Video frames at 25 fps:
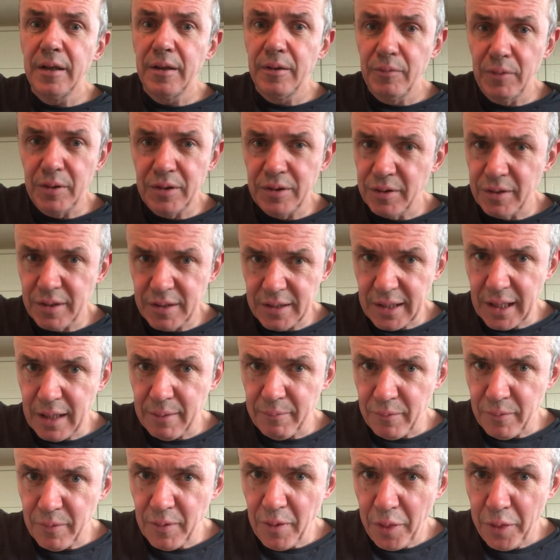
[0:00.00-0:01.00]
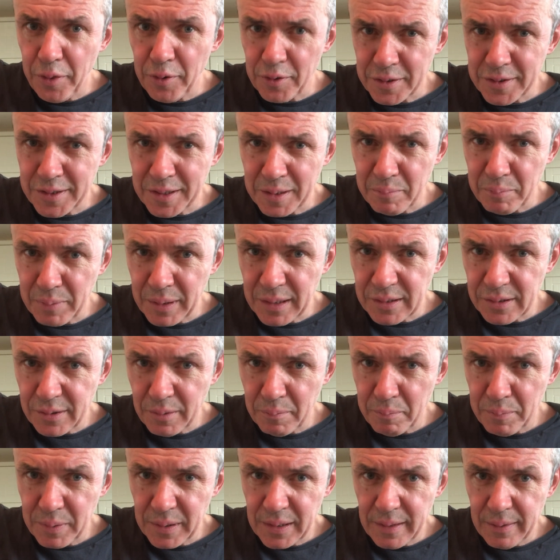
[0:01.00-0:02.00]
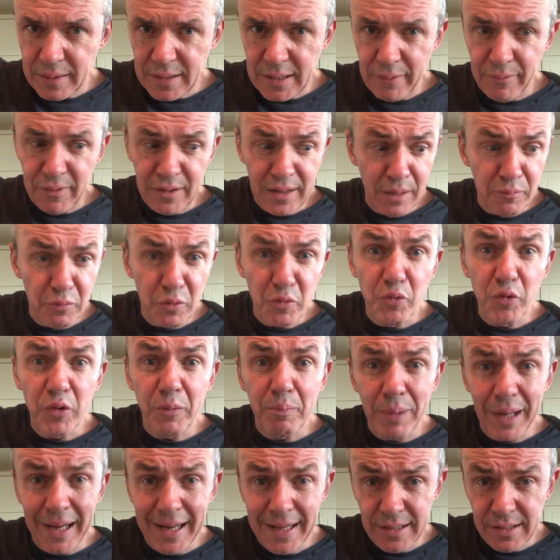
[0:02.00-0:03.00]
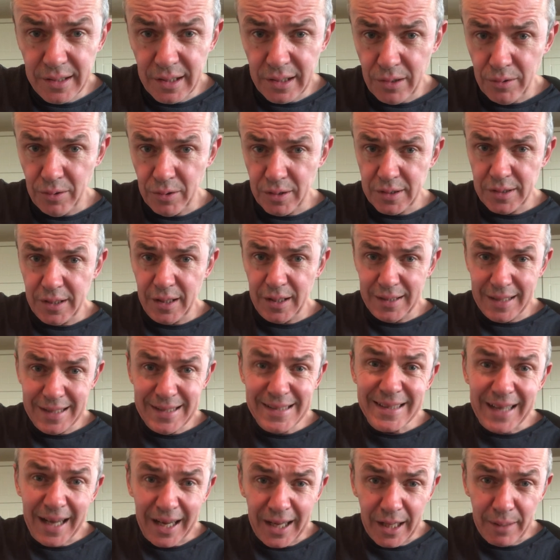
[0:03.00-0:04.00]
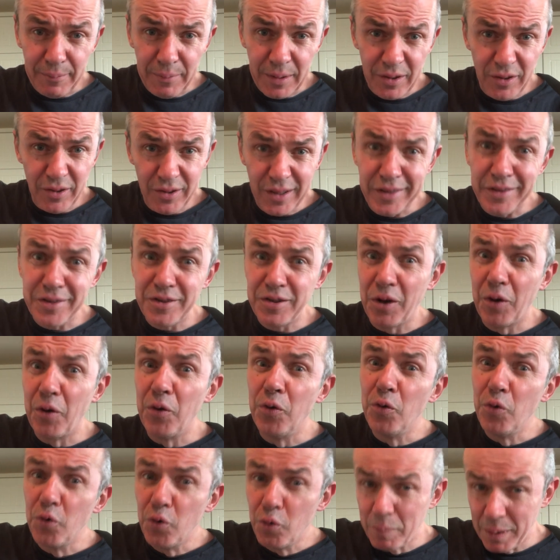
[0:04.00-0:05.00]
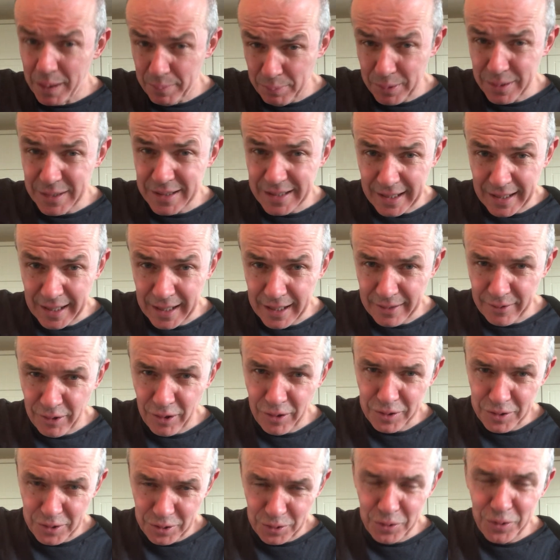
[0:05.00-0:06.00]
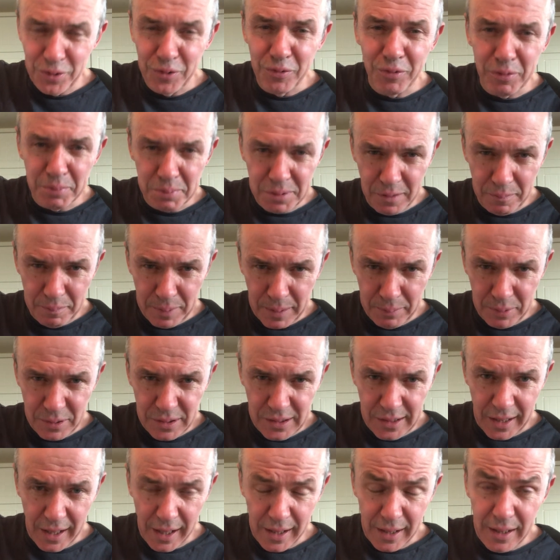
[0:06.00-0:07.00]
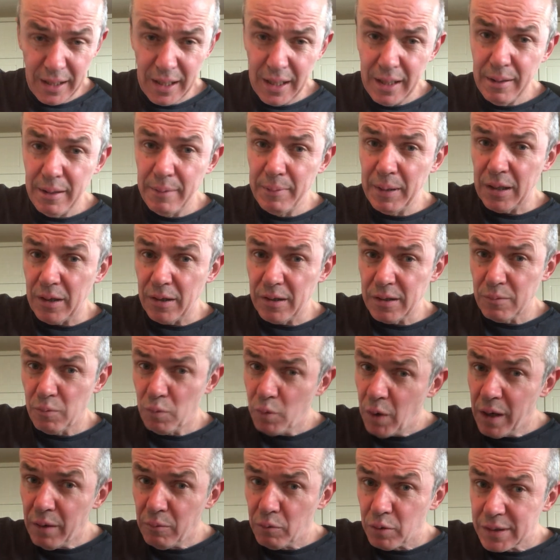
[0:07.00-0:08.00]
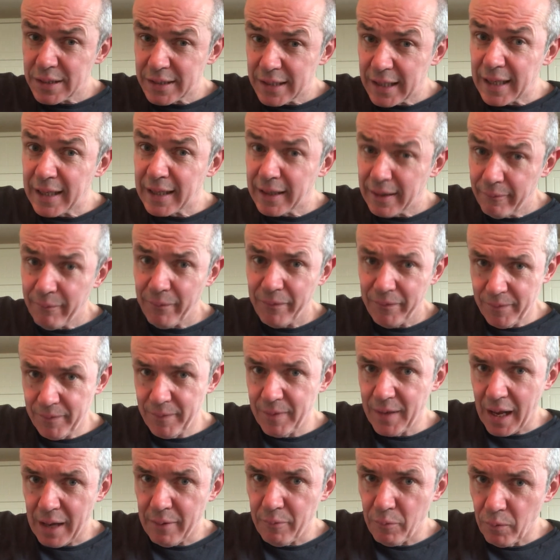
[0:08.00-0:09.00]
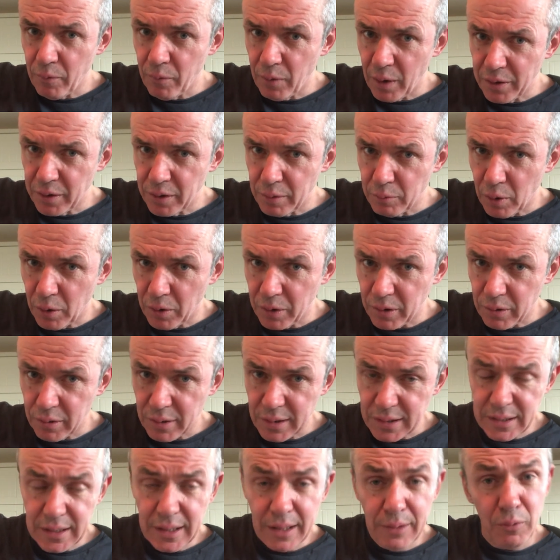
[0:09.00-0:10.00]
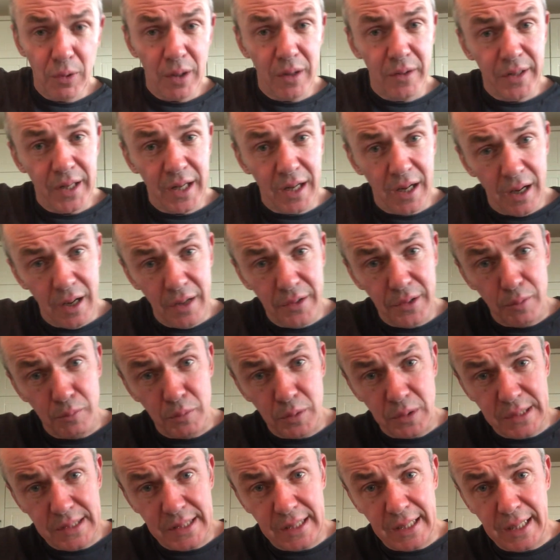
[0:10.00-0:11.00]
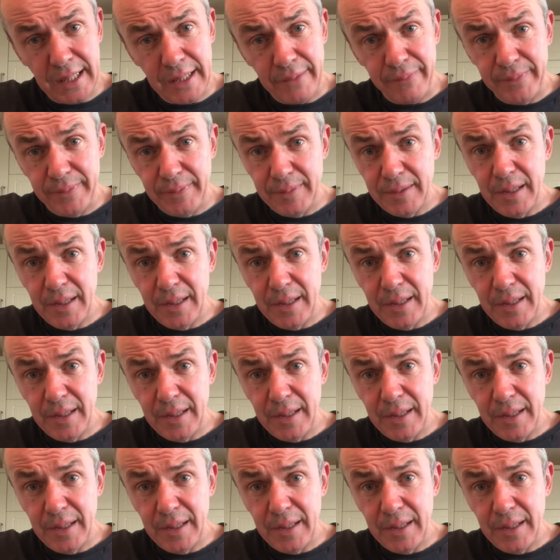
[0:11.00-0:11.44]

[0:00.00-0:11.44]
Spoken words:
we do the same 13 beats on B7, then we repeat the chorus. Now this time you need 2 people singing, or 2 groups of people singing, because one will sing that Wonderwall chorus, while the other will sing